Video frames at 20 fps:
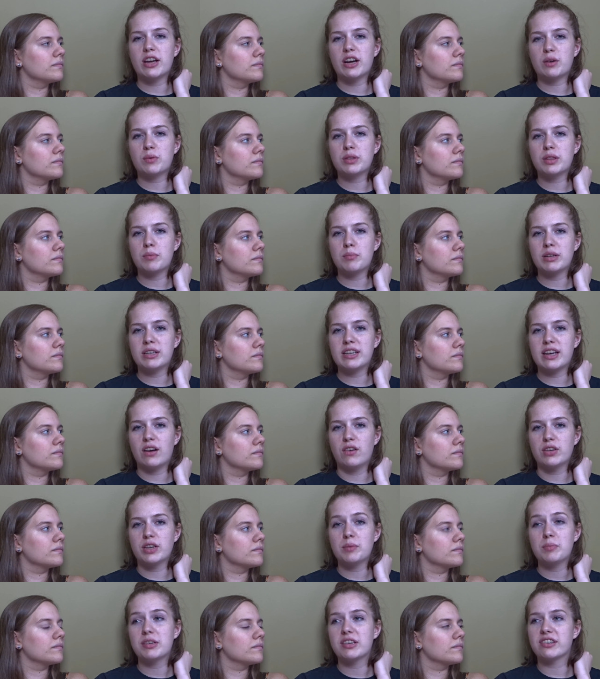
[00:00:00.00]
Speaker 1: there with the
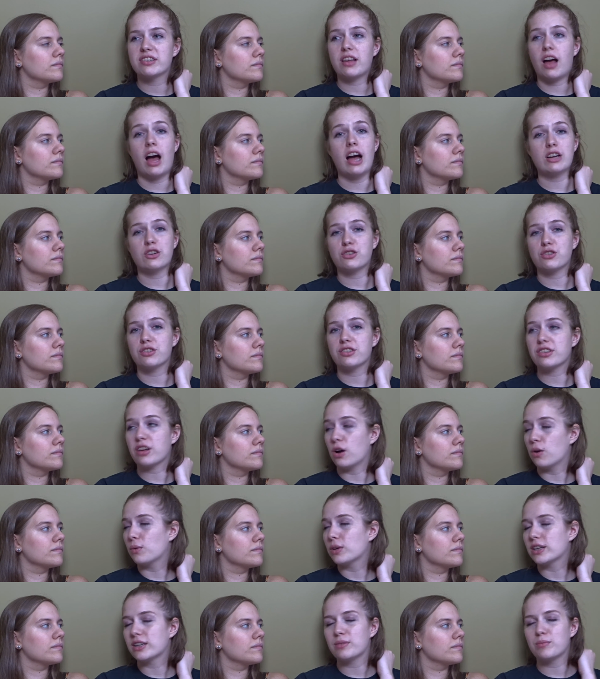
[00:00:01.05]
mentality, because I sure as hell
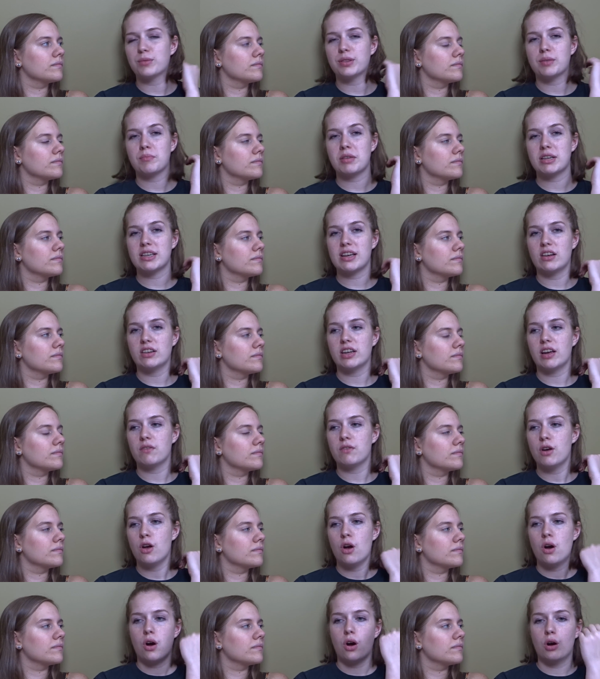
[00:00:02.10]
went in with the mentality
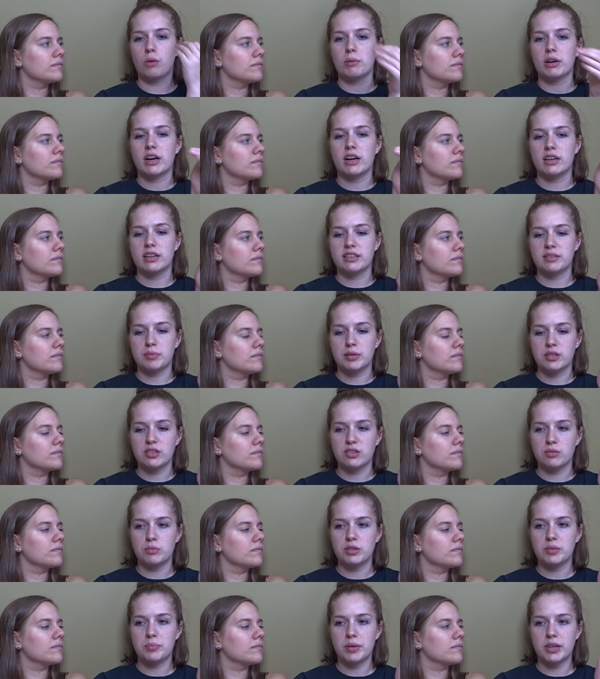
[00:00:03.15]
of, oh my god, I spent so
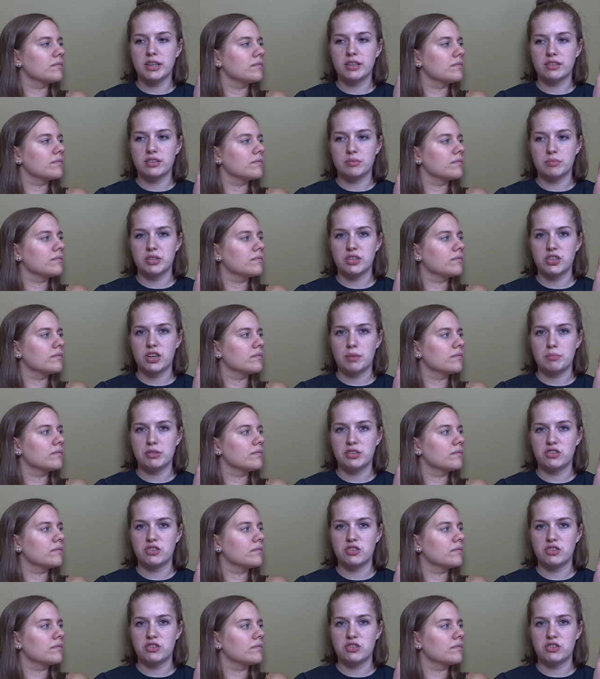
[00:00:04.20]
much money and so much time on